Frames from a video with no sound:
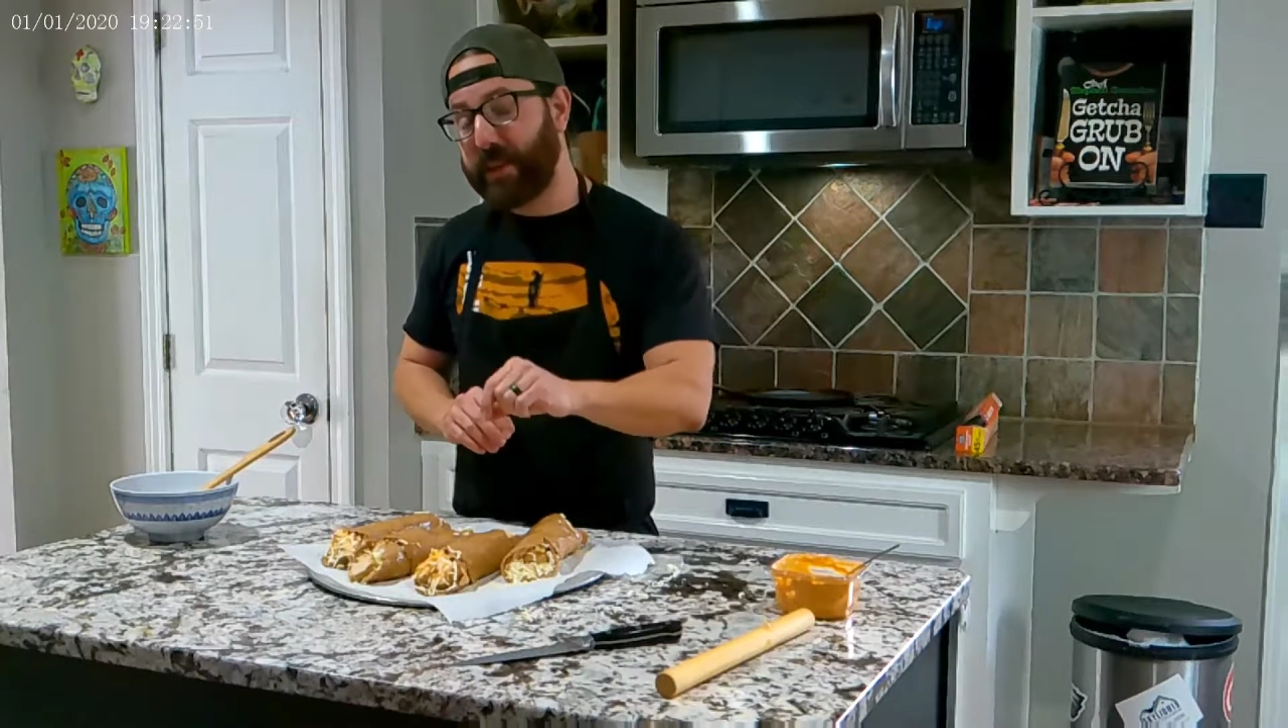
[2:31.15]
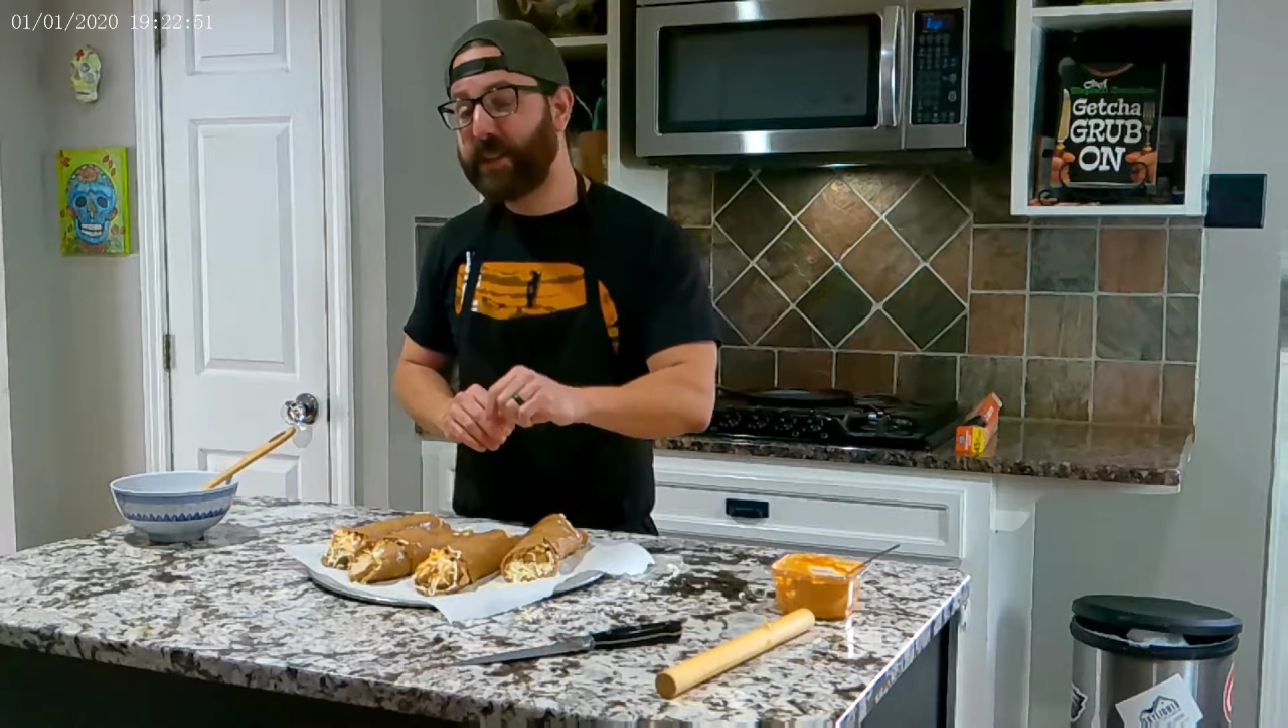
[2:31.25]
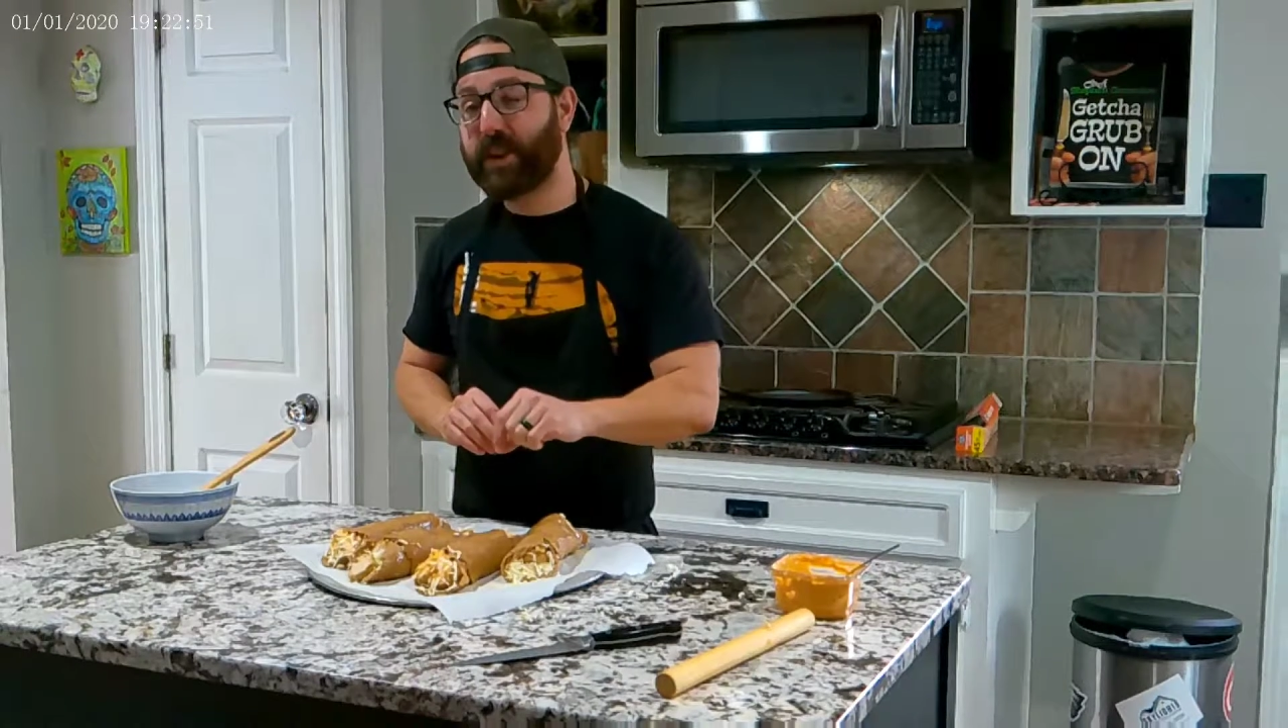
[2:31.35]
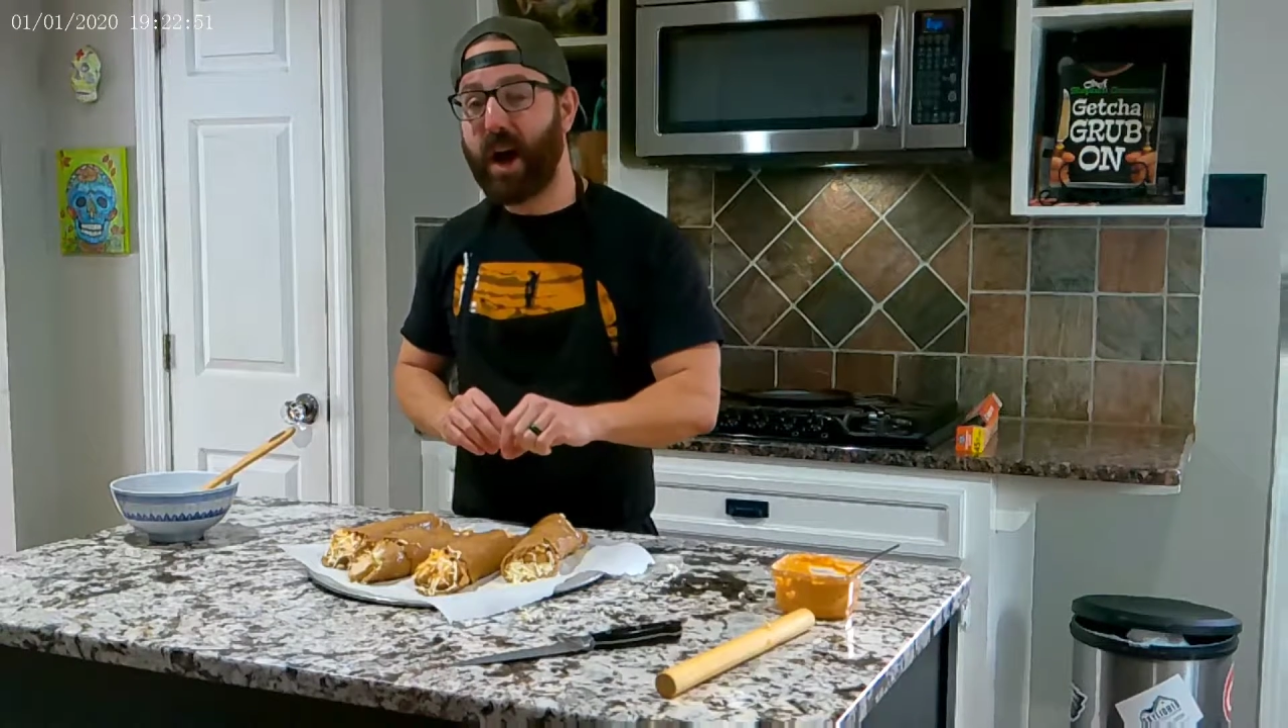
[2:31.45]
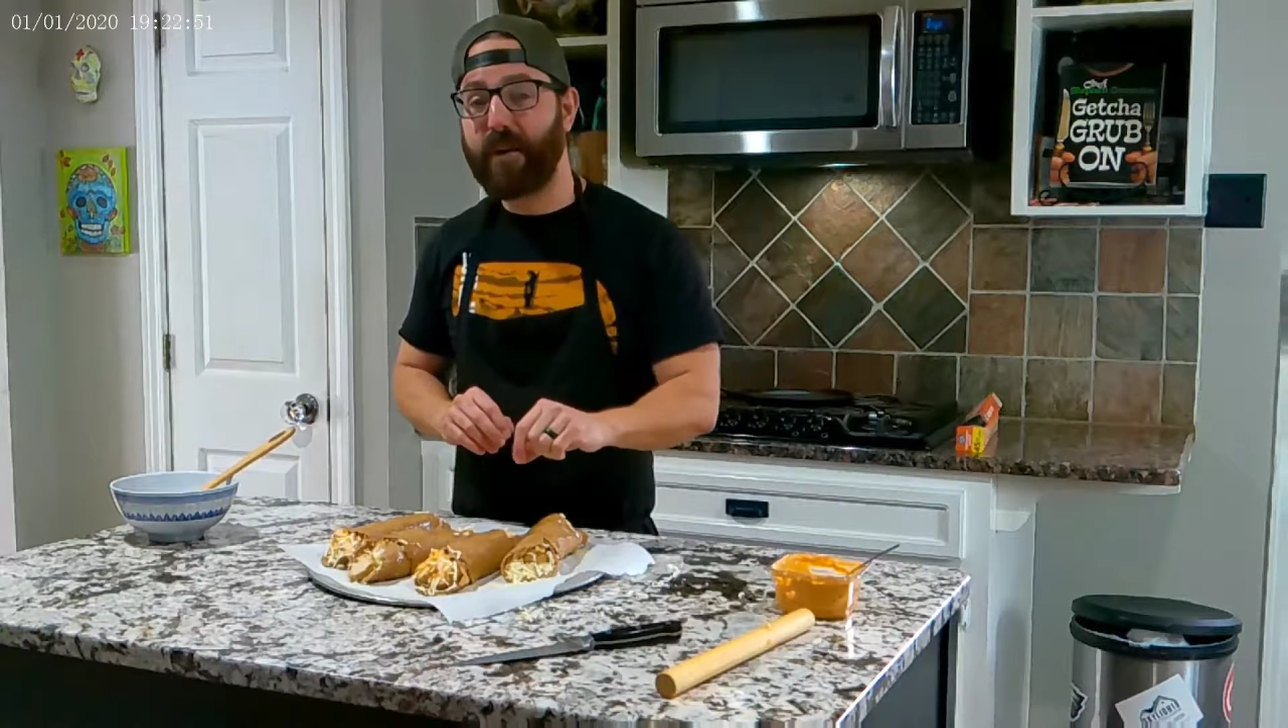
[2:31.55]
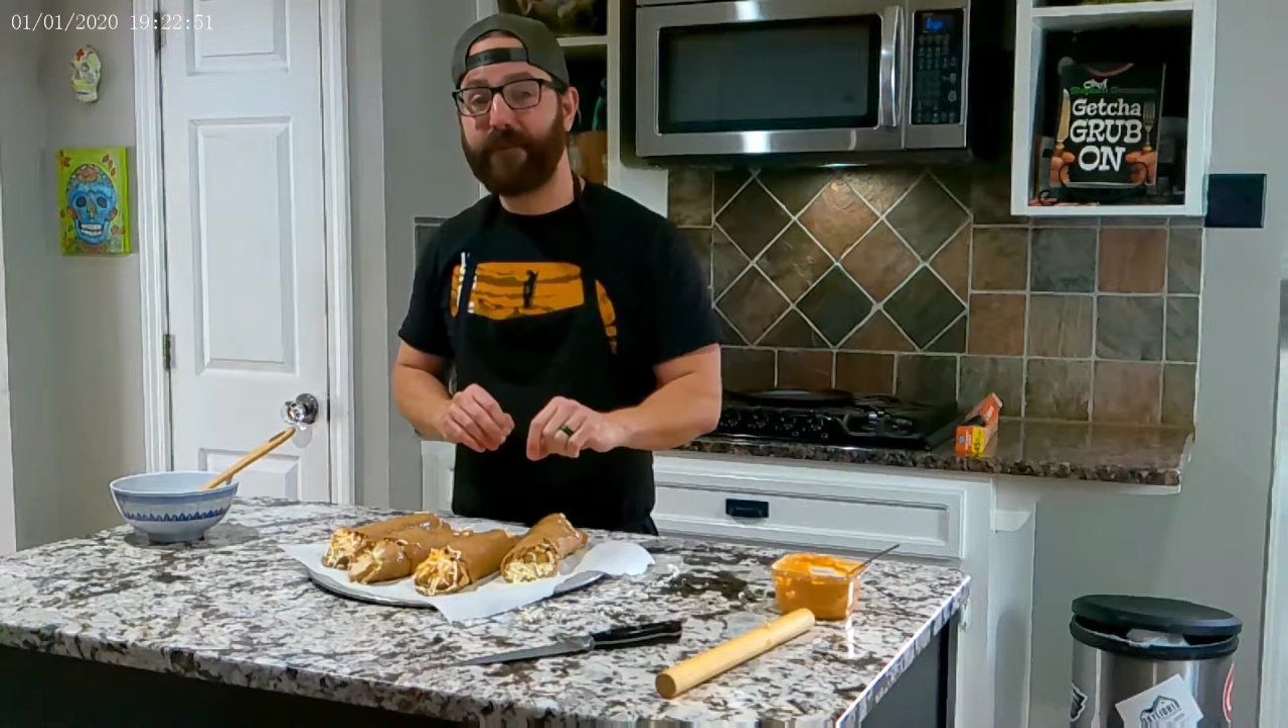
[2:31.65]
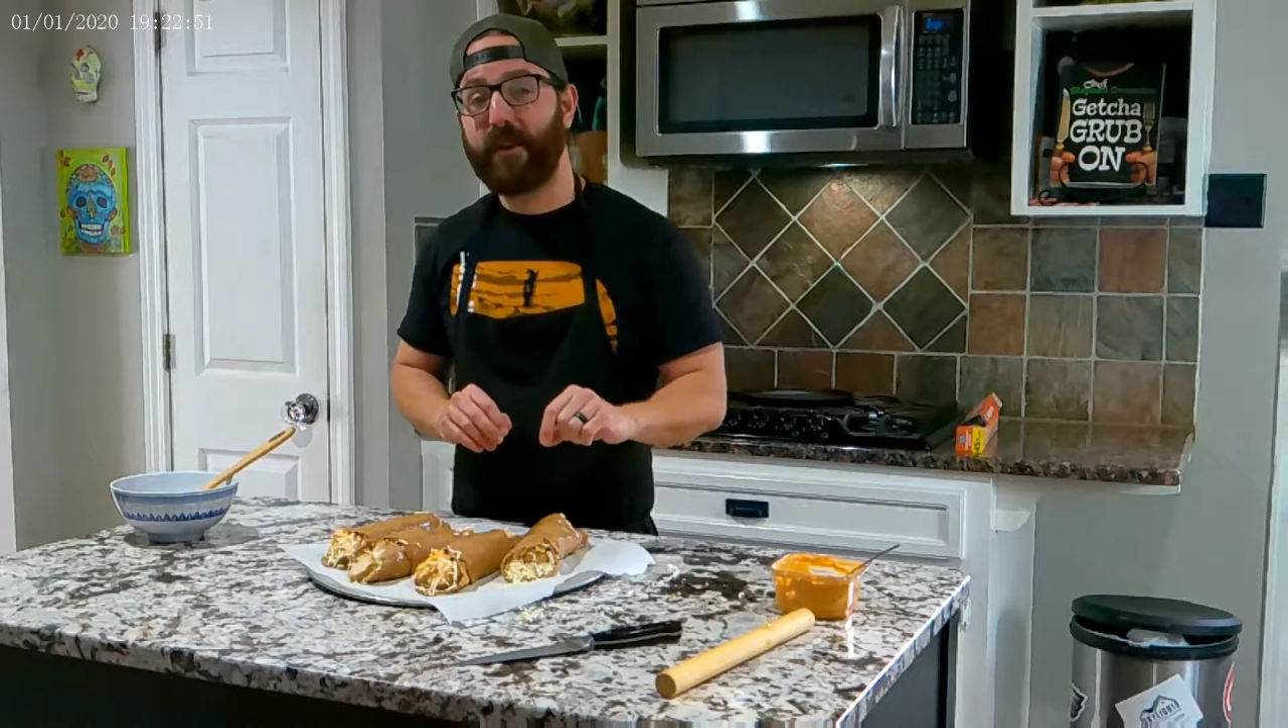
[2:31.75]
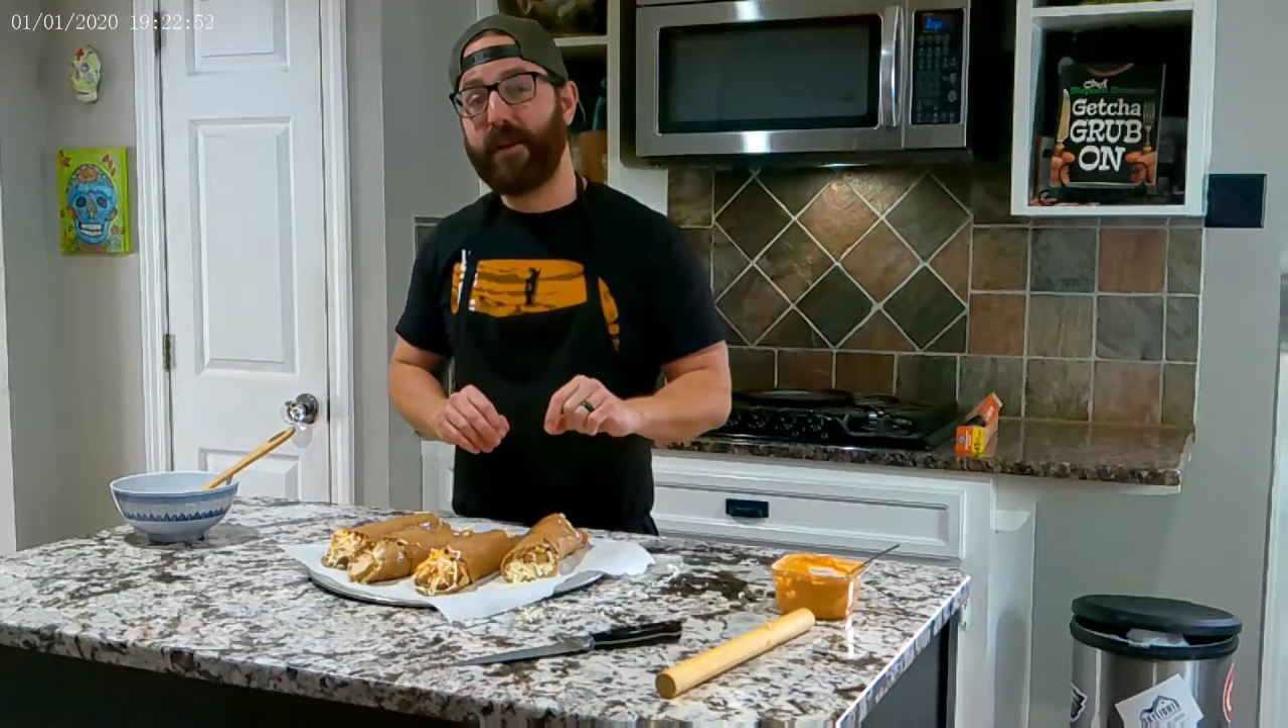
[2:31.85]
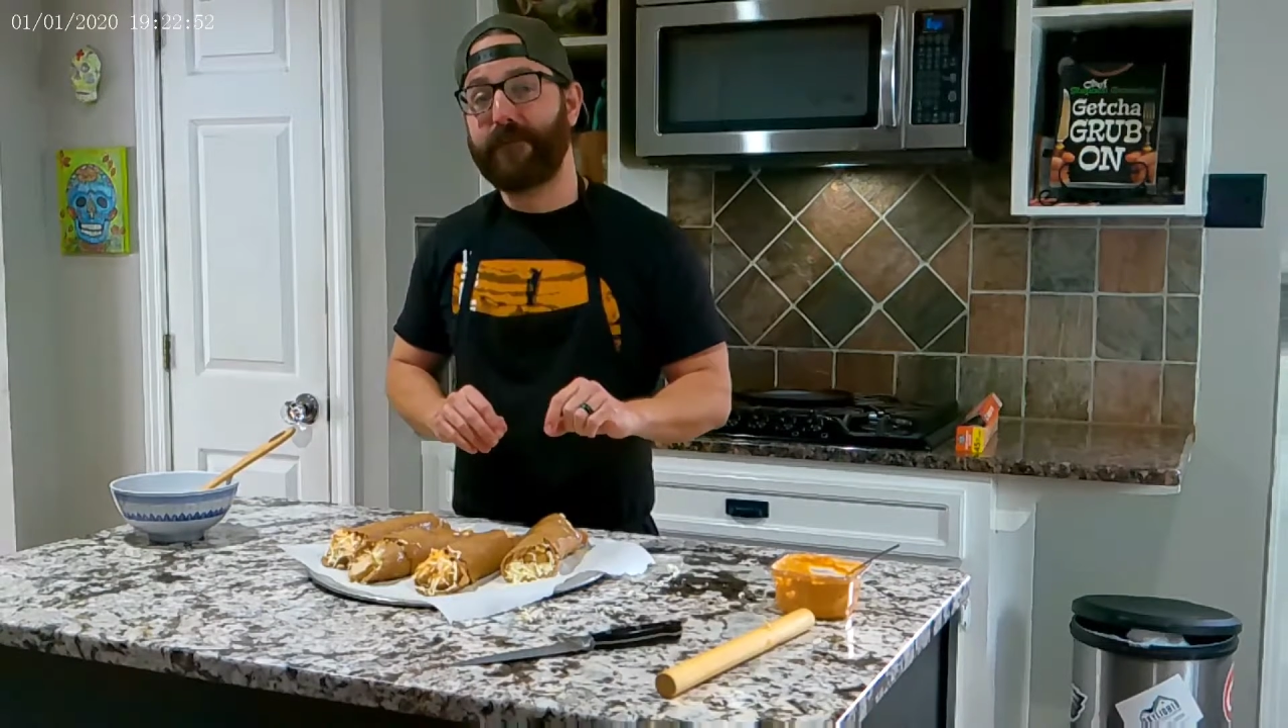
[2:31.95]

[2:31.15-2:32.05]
these off